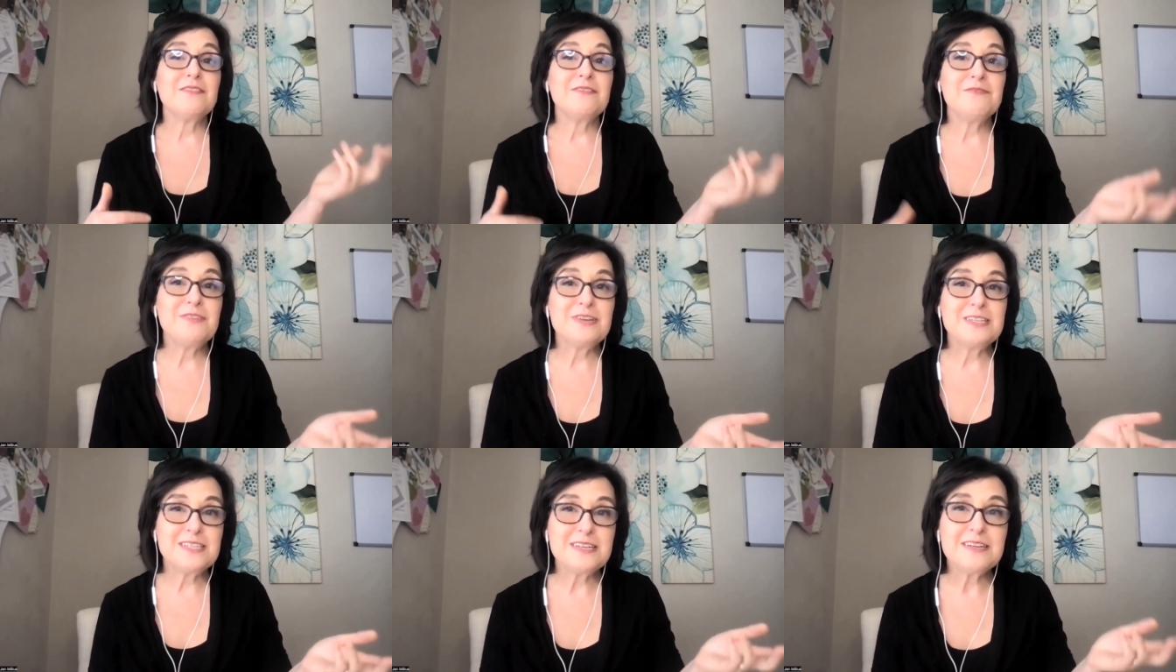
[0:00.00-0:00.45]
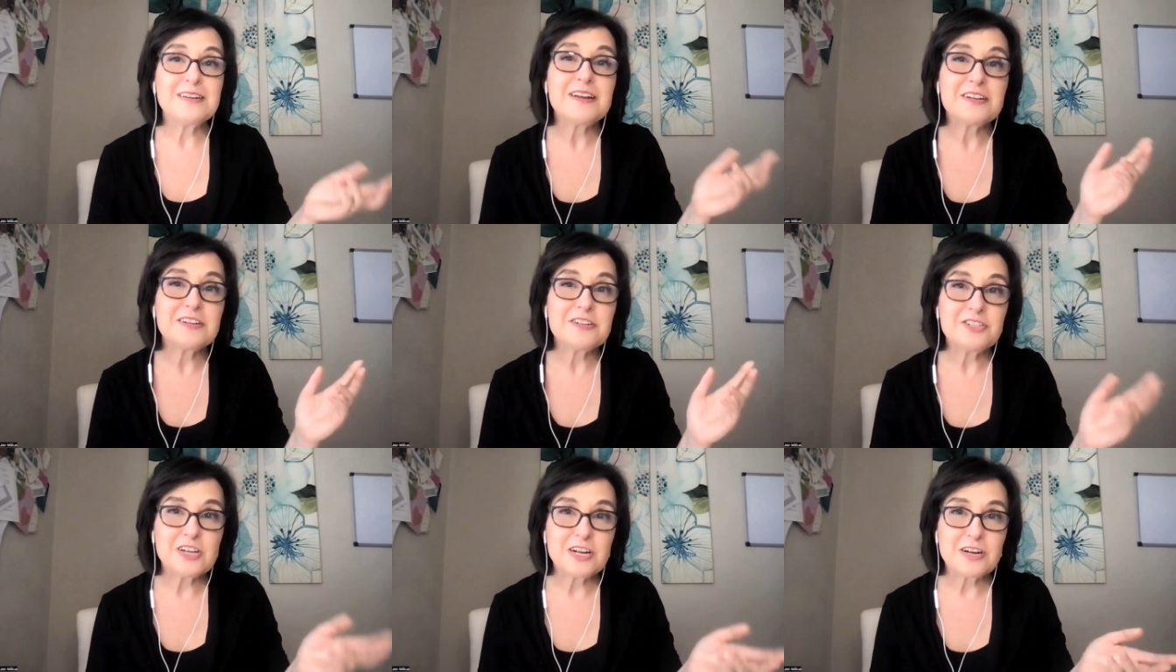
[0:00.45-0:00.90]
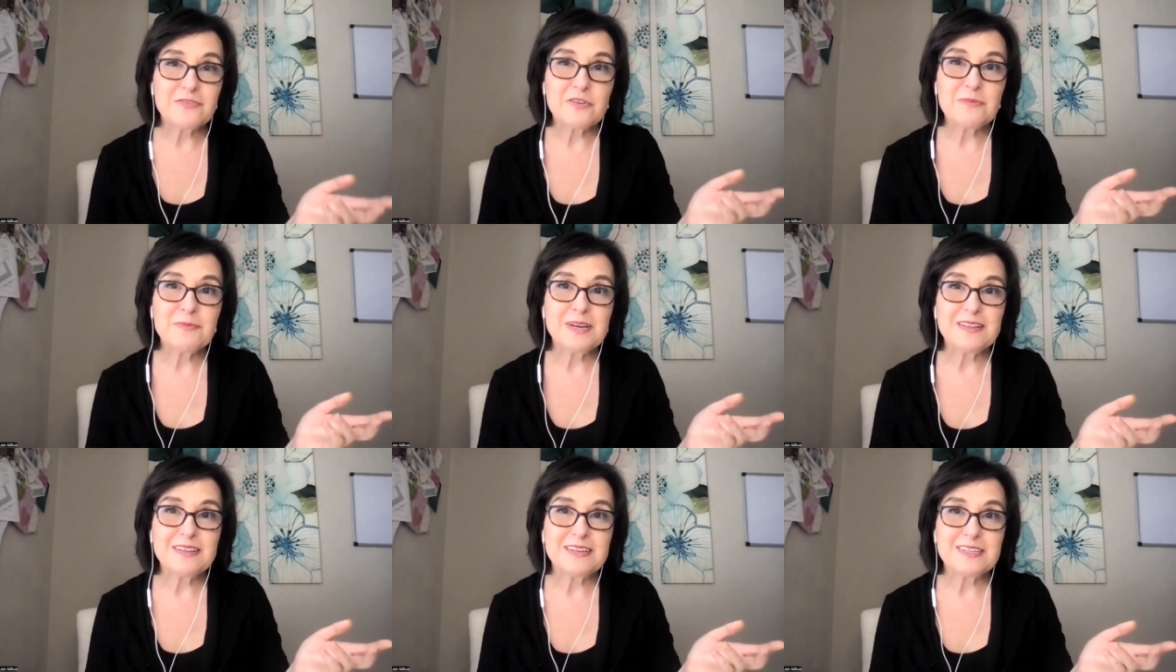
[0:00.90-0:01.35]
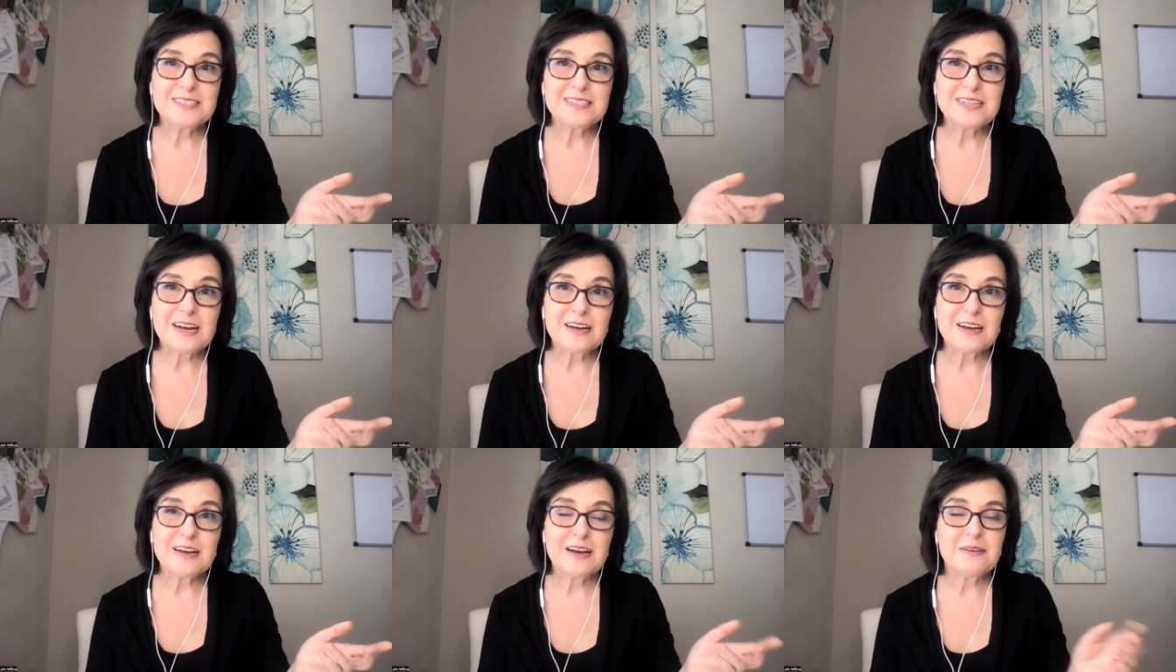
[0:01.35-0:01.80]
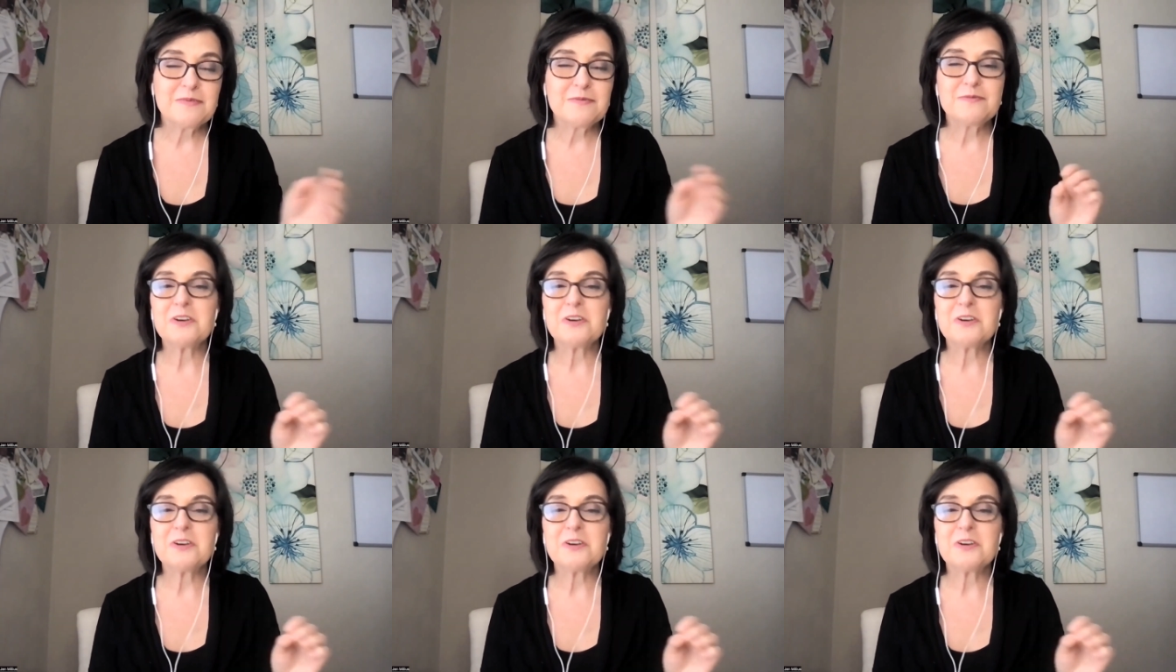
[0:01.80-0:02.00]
Visit jennifermilius.com